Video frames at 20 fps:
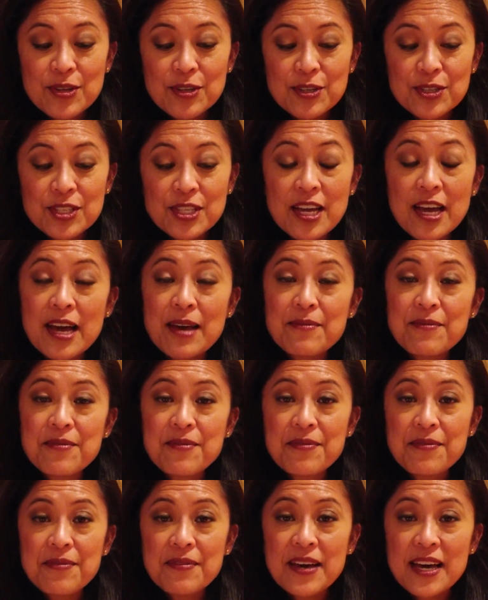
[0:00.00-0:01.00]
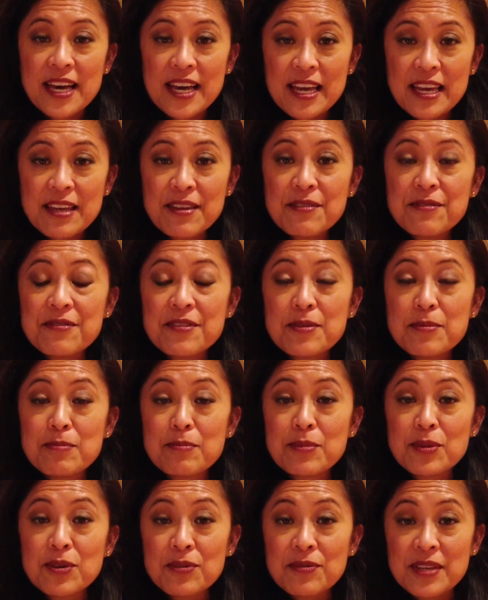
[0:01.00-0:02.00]
your top 5
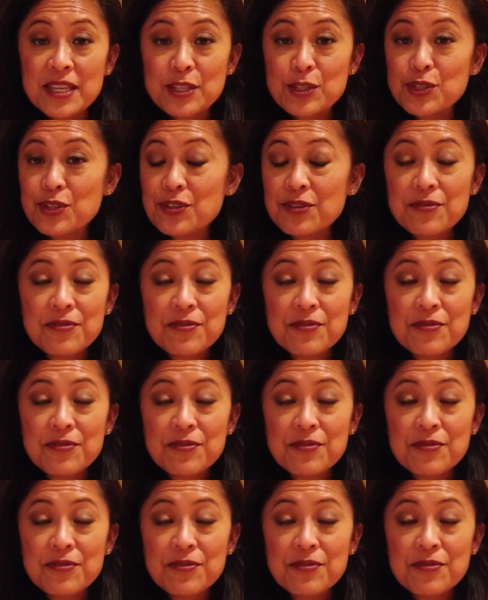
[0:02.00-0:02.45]
movies,